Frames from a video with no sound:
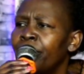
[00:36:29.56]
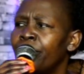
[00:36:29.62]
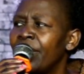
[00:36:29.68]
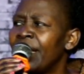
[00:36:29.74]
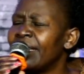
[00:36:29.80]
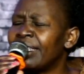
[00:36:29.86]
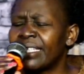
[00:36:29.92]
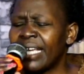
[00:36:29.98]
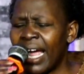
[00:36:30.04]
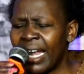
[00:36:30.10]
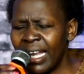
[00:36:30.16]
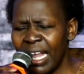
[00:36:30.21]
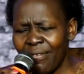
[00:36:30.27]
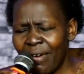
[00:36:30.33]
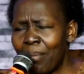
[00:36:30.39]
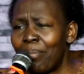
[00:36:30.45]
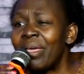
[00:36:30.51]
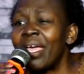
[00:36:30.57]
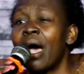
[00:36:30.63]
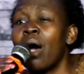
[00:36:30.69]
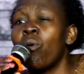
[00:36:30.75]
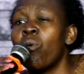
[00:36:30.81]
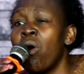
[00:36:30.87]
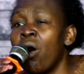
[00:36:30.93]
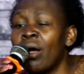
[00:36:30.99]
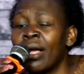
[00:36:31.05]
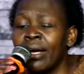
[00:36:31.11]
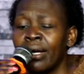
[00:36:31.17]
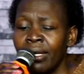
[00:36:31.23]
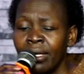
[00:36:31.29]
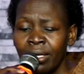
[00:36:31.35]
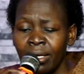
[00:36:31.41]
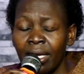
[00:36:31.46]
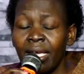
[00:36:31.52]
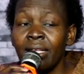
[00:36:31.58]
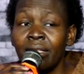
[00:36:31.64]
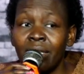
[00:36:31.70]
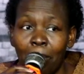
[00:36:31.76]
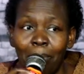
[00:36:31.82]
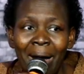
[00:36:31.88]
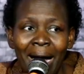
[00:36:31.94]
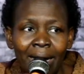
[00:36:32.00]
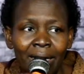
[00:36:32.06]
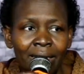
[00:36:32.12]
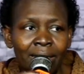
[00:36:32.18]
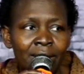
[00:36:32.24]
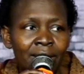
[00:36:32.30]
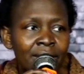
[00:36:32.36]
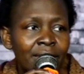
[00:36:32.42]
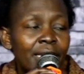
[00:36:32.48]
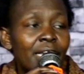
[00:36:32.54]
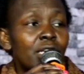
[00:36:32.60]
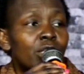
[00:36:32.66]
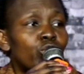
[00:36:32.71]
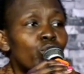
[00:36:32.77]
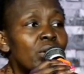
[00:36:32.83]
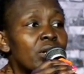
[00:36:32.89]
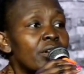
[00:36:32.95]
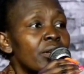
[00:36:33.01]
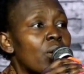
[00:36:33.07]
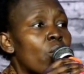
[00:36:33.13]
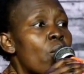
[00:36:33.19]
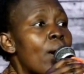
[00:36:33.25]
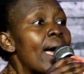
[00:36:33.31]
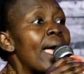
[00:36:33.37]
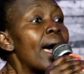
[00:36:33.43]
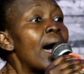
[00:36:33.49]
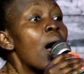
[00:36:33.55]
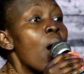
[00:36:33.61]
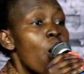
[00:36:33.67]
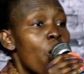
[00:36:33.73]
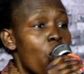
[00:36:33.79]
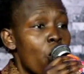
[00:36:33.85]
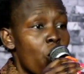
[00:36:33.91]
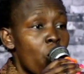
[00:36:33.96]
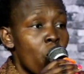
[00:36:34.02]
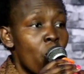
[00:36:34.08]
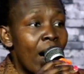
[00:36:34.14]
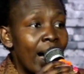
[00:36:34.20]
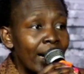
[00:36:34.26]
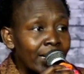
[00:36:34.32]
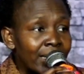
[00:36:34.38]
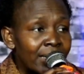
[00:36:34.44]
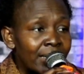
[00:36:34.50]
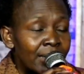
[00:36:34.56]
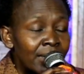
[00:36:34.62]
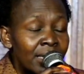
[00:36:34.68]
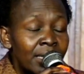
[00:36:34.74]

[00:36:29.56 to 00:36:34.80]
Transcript: It can never be a walk in the park. It will require work.